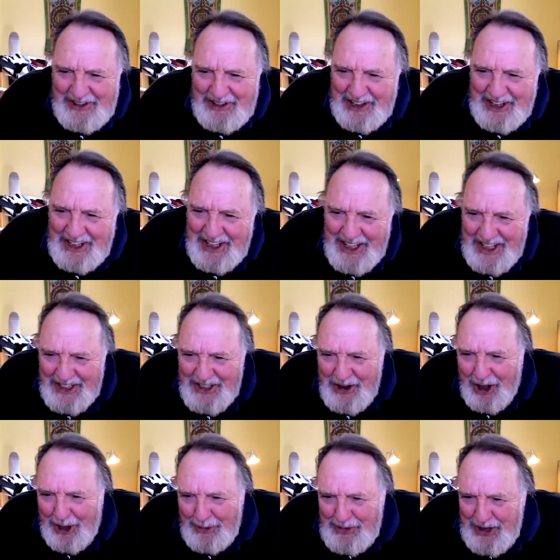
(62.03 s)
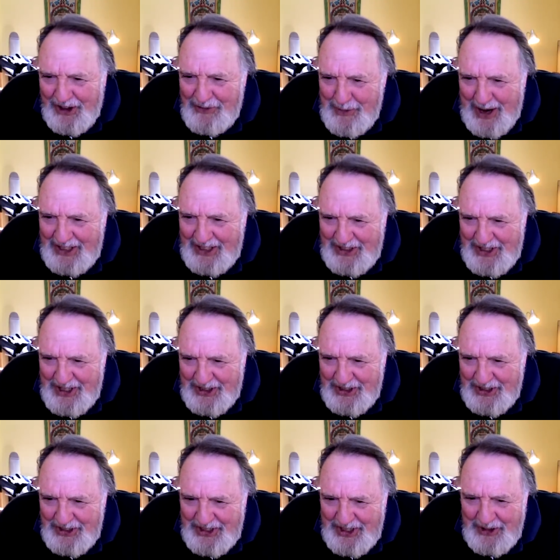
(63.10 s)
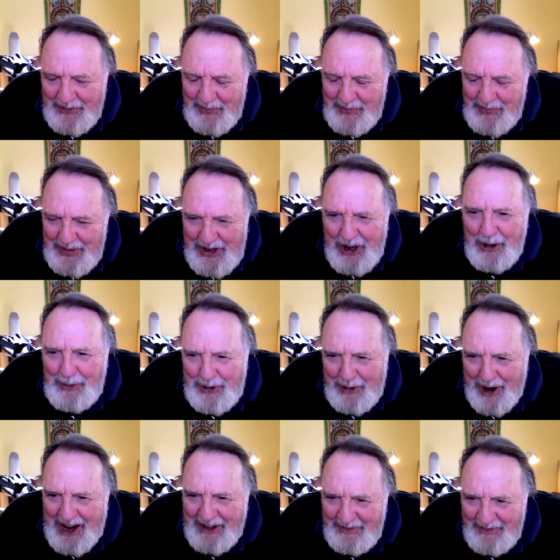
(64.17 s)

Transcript: uh, call himself by his initials? So, call me Ray.